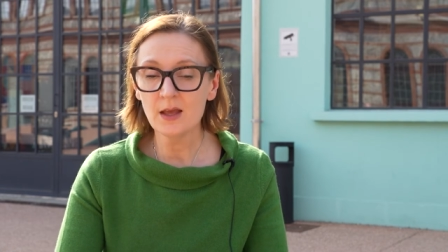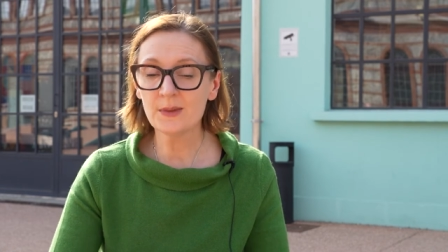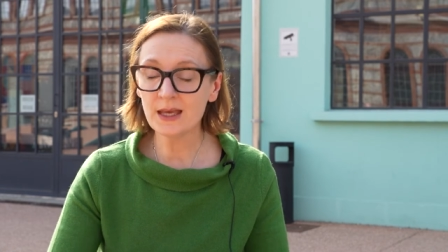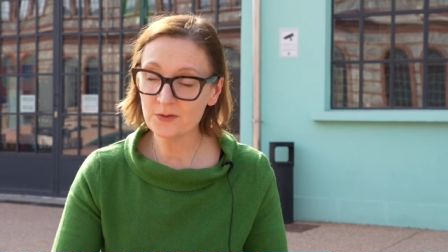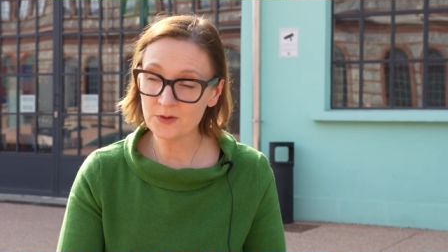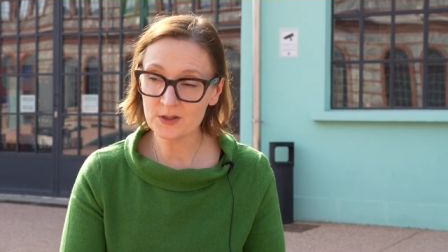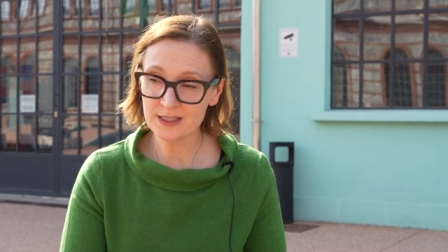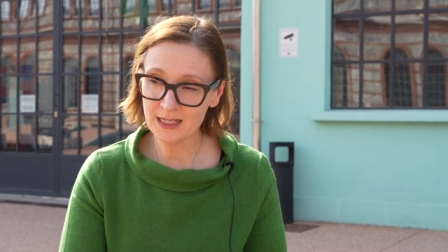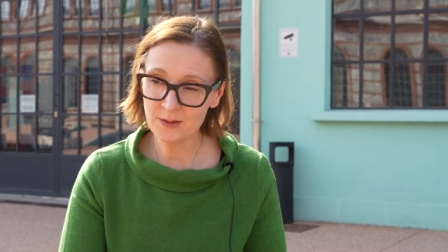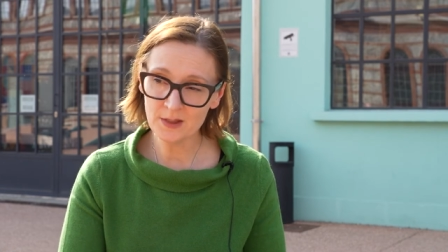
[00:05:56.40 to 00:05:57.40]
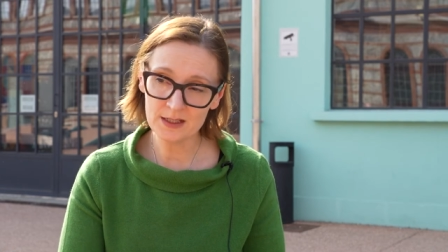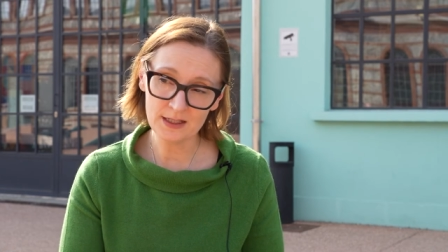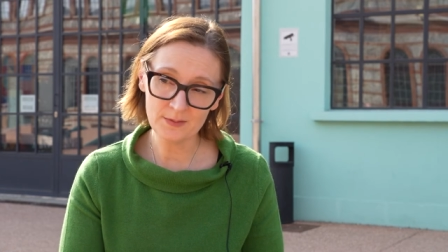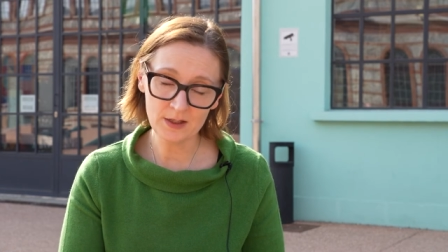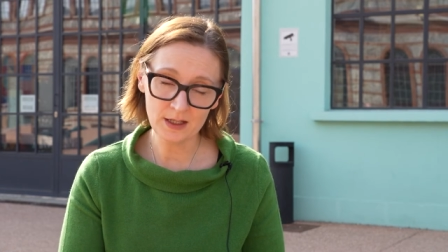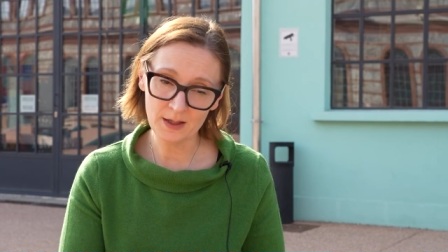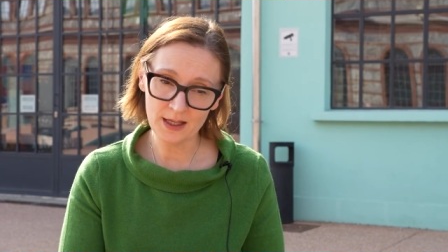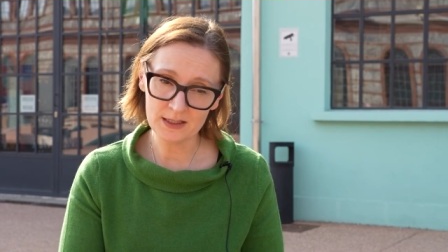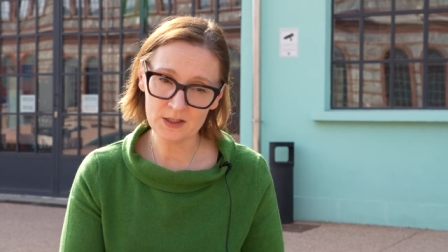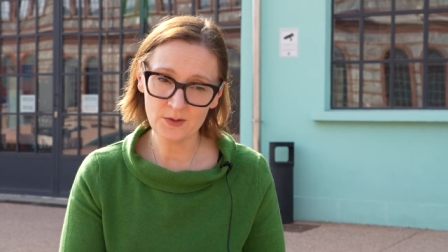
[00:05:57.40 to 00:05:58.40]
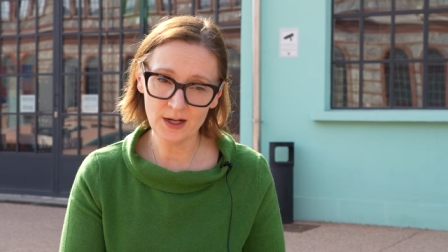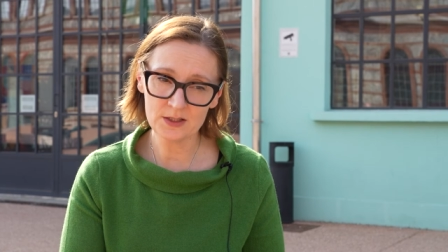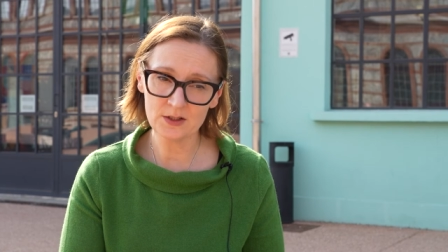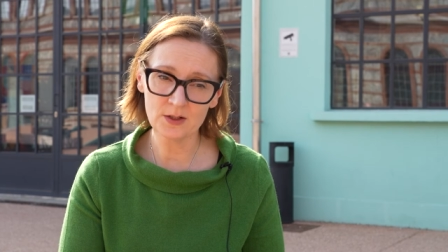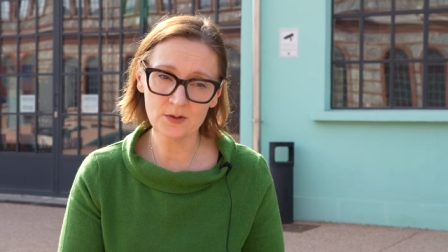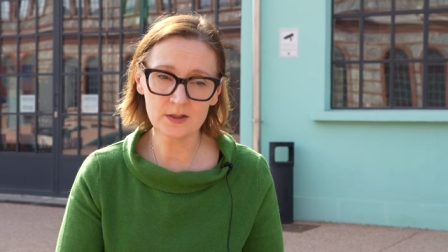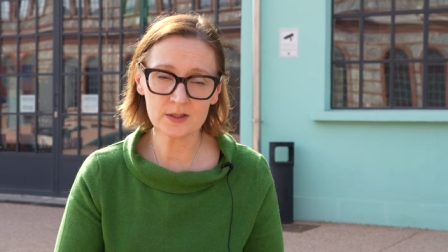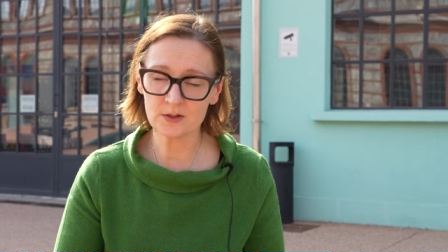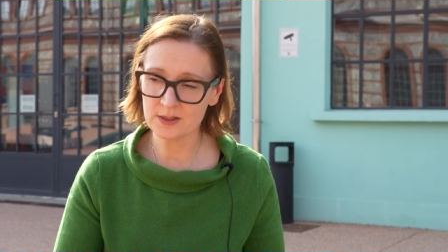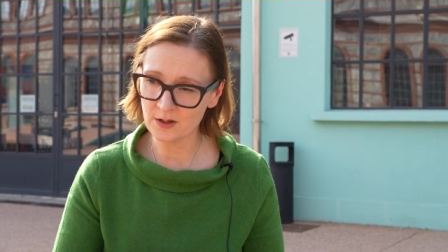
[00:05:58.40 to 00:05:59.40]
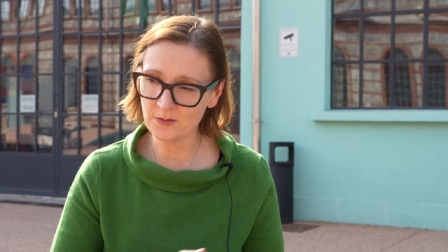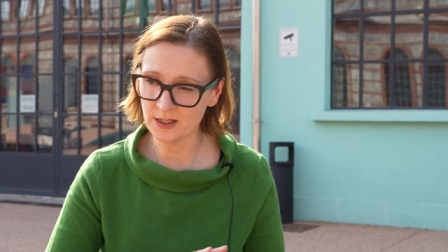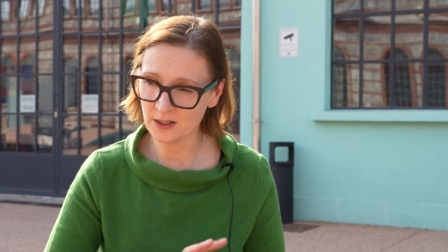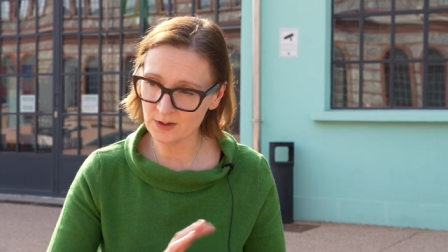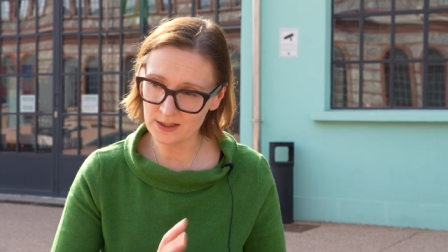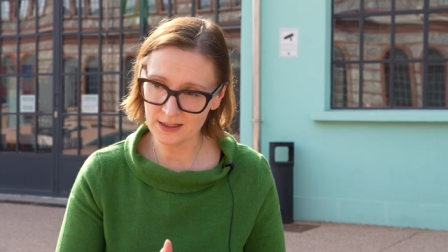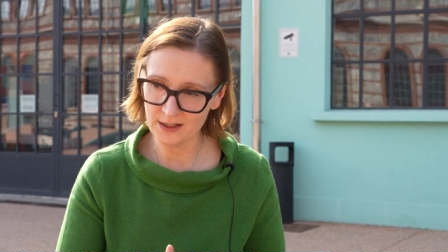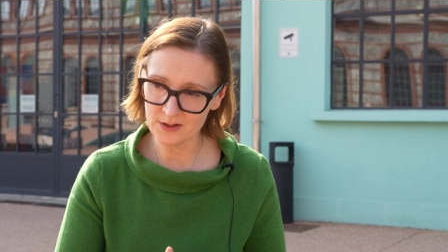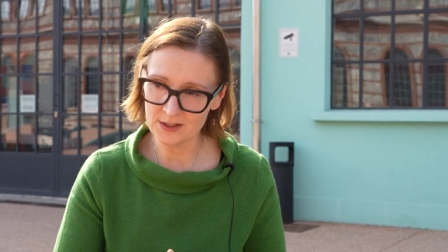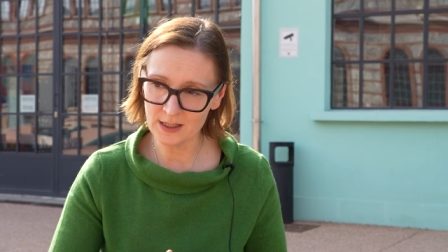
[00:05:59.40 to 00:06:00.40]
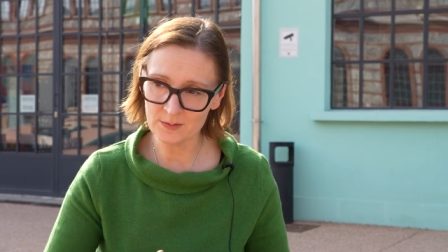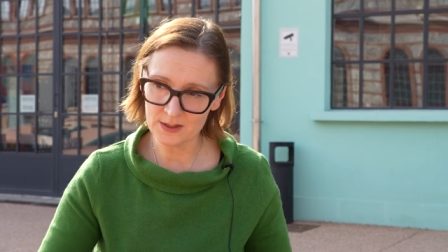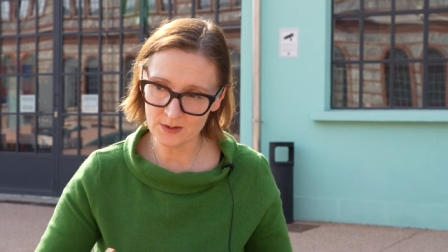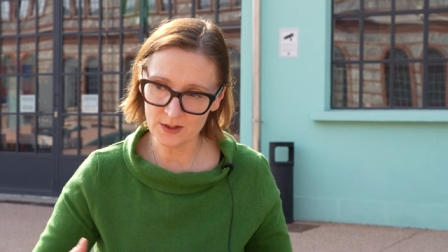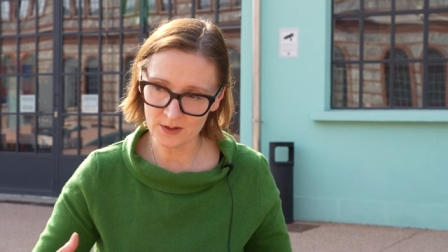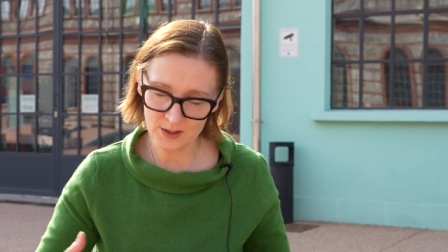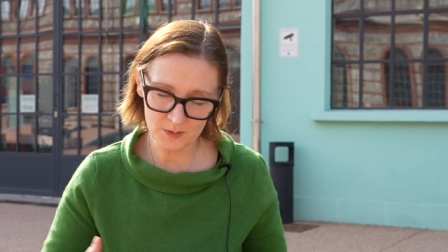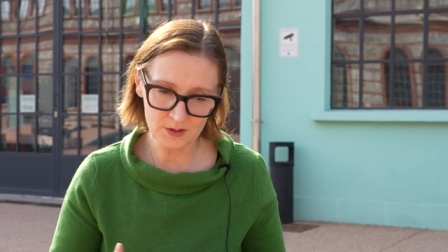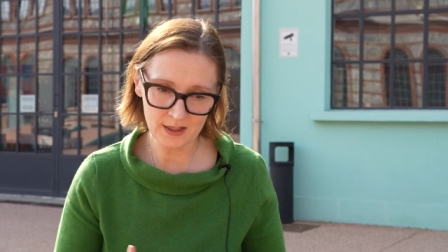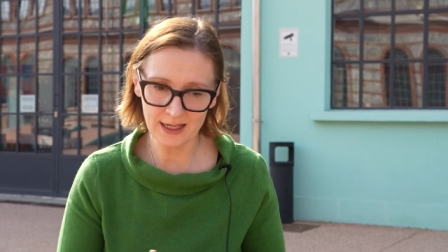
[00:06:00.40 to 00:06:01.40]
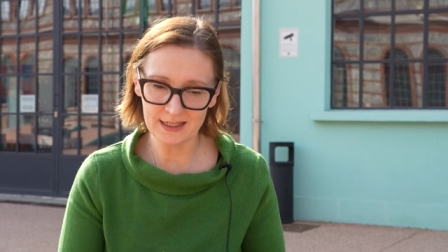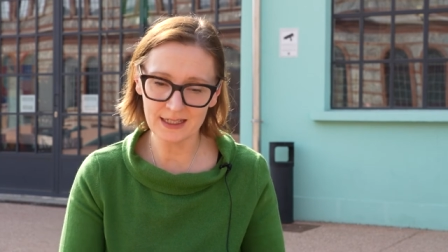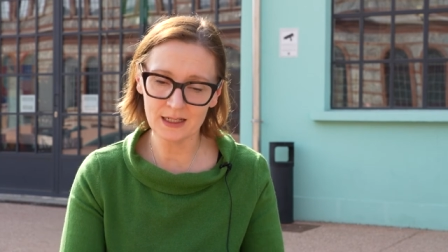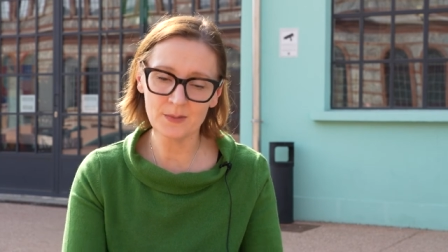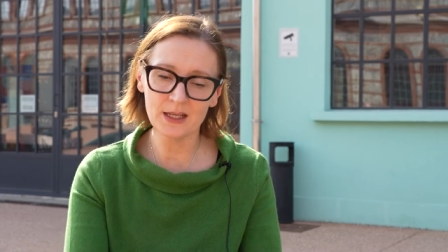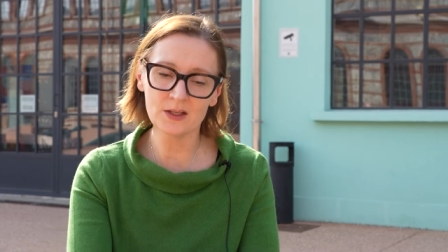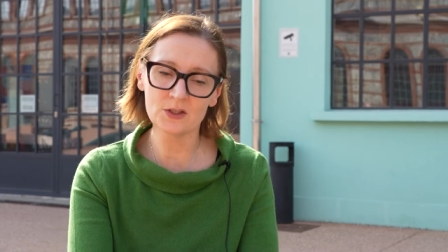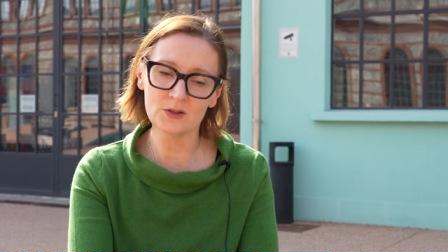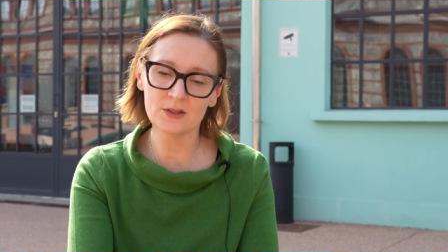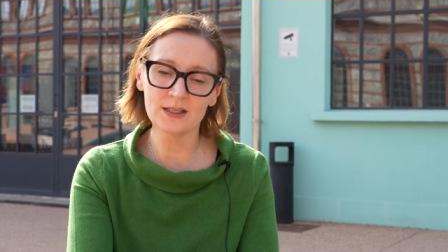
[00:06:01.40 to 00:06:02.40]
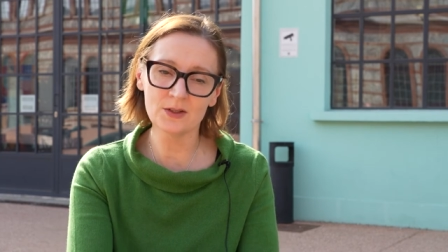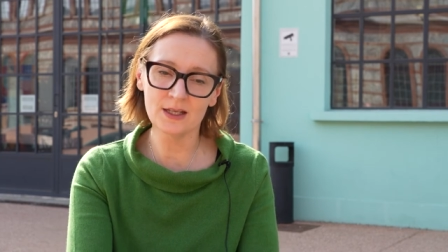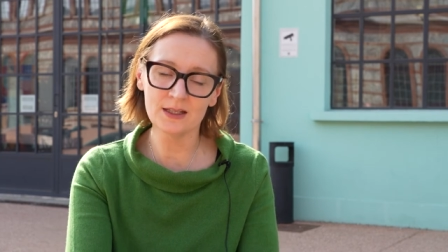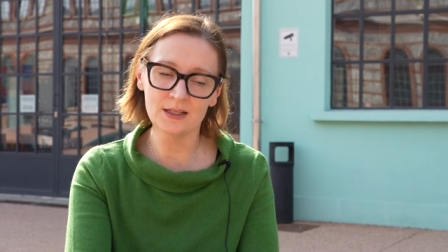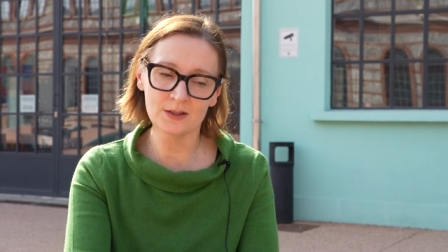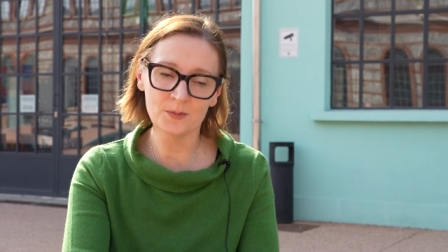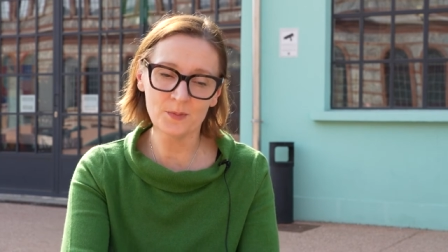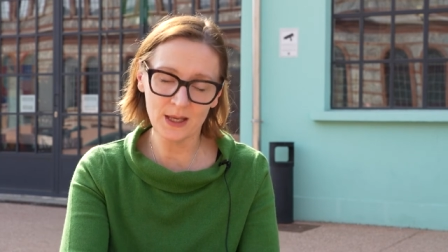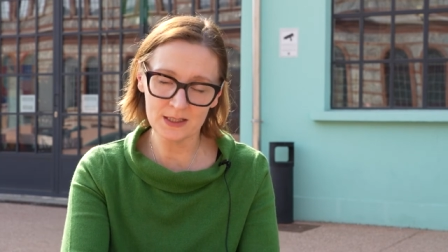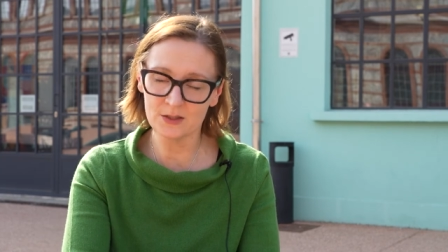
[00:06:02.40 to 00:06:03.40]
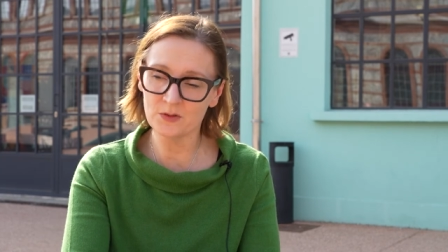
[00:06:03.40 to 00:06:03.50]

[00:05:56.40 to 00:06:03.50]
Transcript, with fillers: That of your team, as a director, you're also serving your entire team. So you're communicating and making sure that you get, you know, the best